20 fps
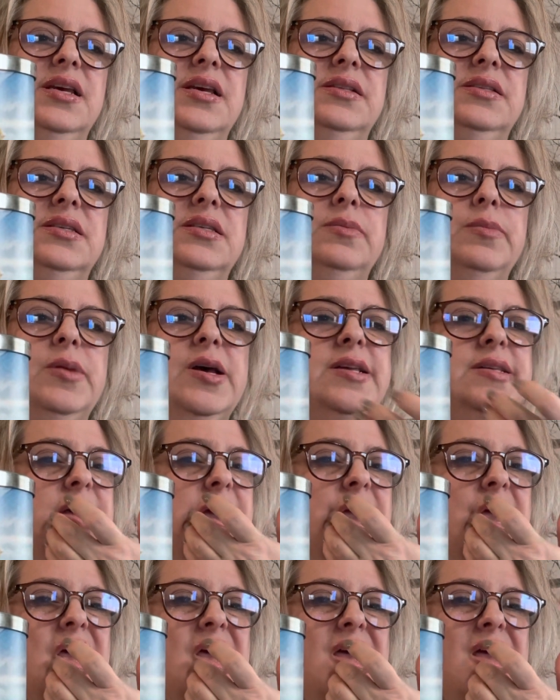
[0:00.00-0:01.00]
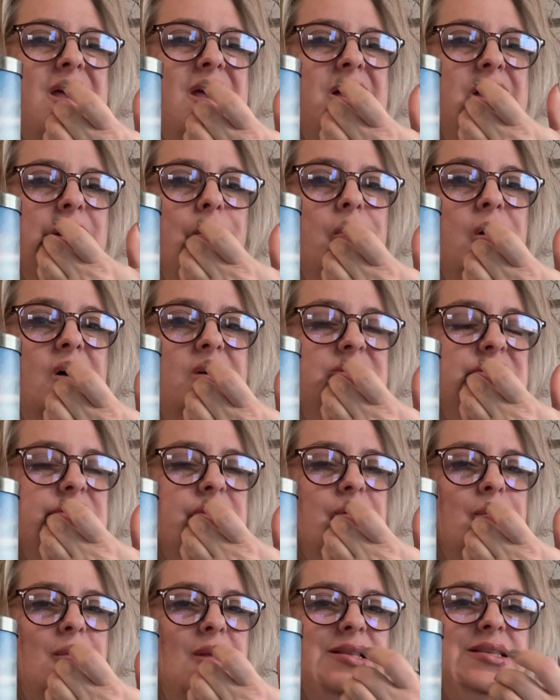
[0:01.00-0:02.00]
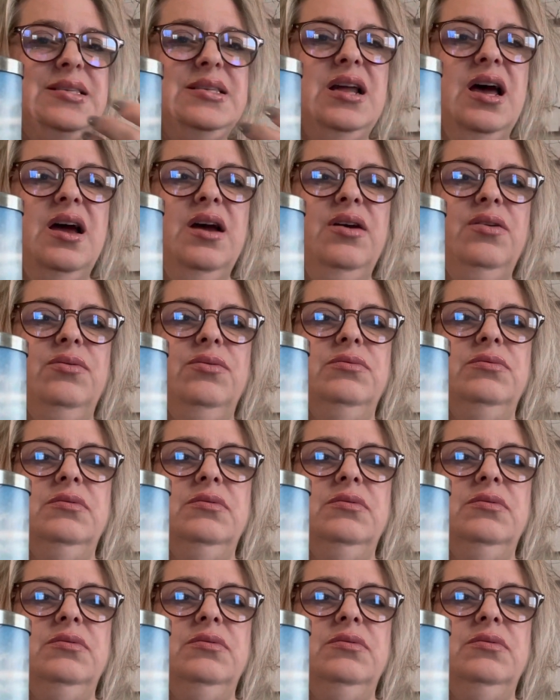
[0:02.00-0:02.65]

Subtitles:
It smells like balsam that's not